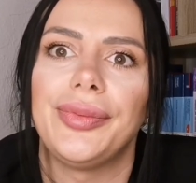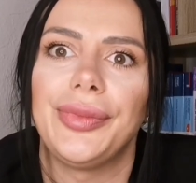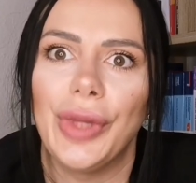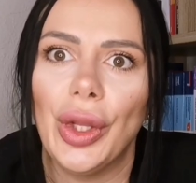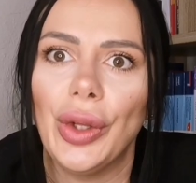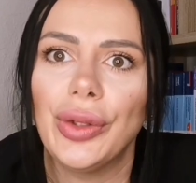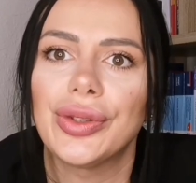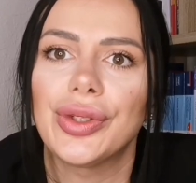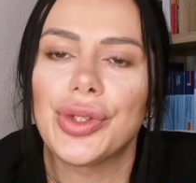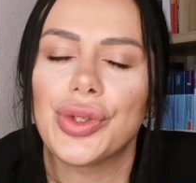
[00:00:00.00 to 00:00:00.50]

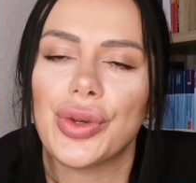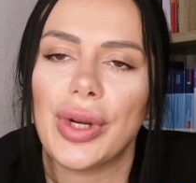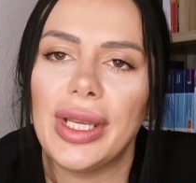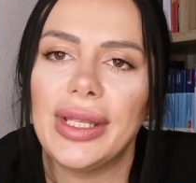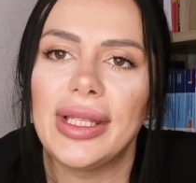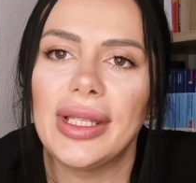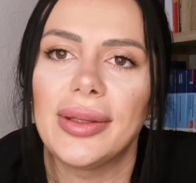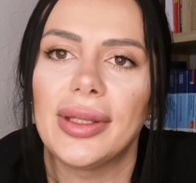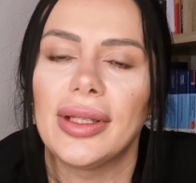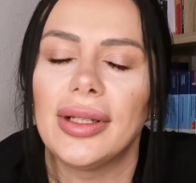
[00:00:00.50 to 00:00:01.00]
not
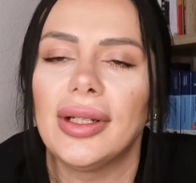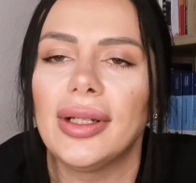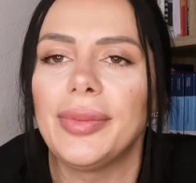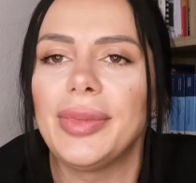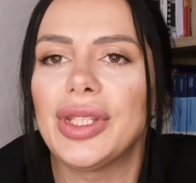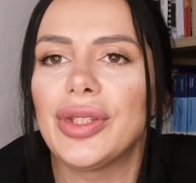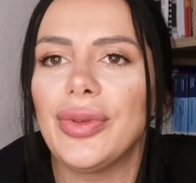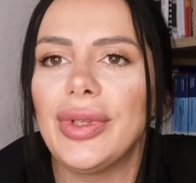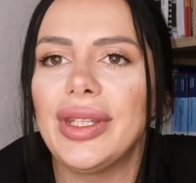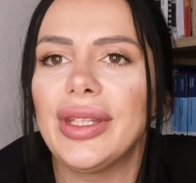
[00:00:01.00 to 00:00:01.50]
traded
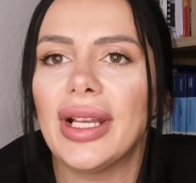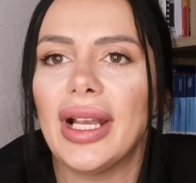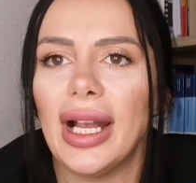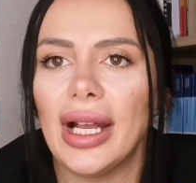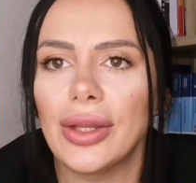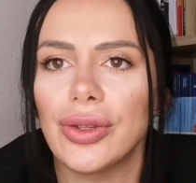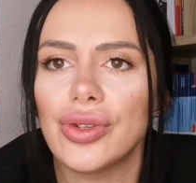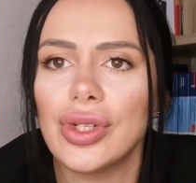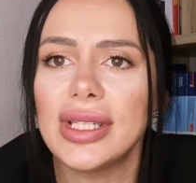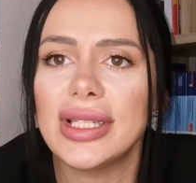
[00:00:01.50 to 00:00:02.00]
between the
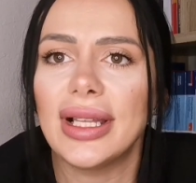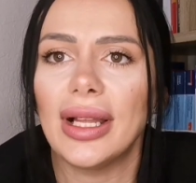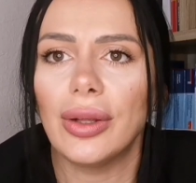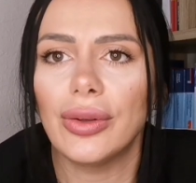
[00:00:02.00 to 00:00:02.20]
countries.